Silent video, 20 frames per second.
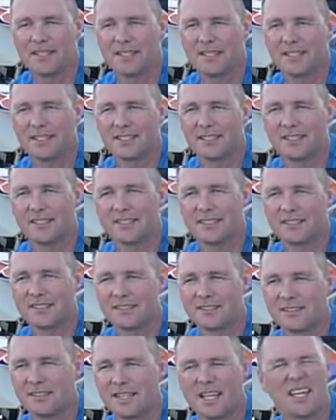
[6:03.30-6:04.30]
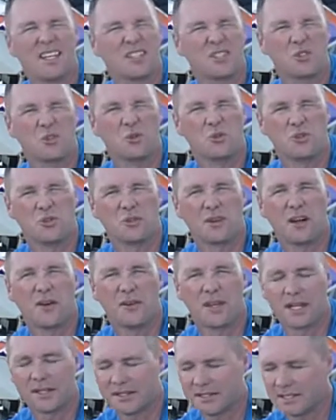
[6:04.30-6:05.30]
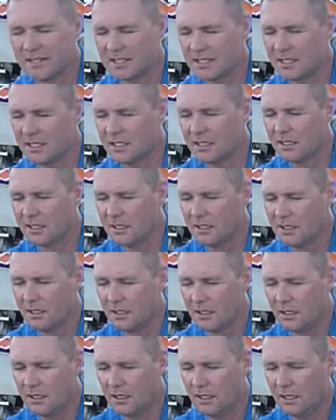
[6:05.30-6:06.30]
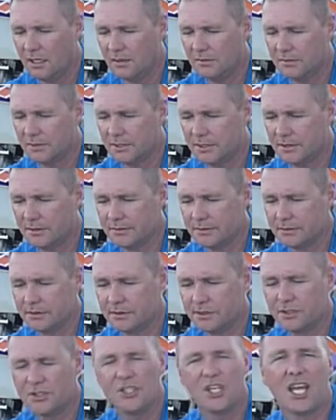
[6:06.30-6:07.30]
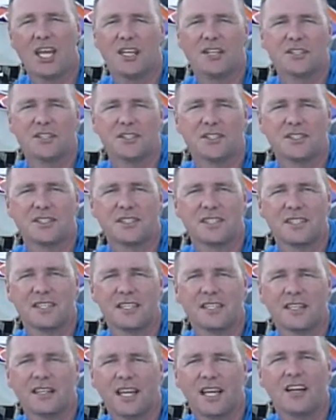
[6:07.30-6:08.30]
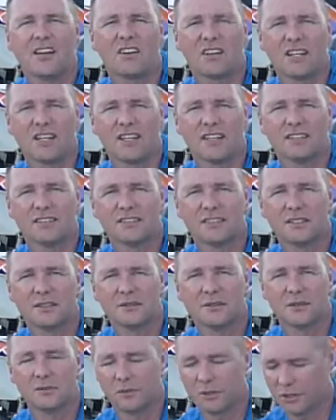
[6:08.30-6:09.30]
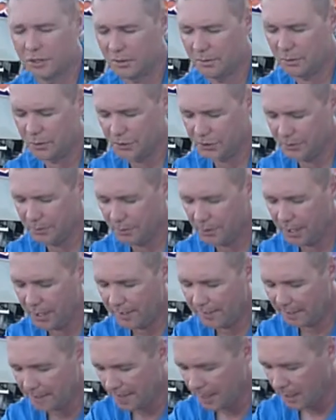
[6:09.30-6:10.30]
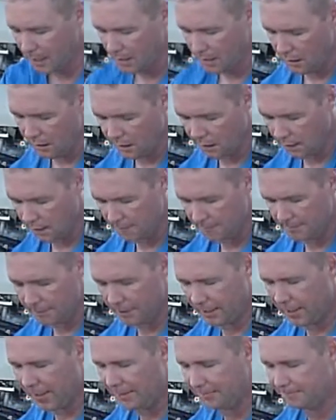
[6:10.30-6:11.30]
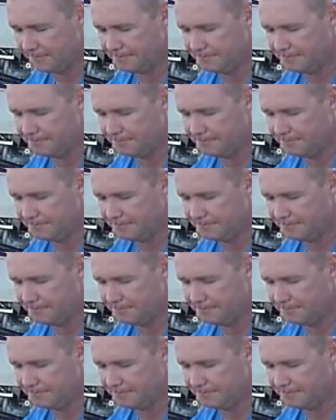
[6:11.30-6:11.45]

I guess, to kind of scooch around on the seat. It changes the area where you can put your butt. But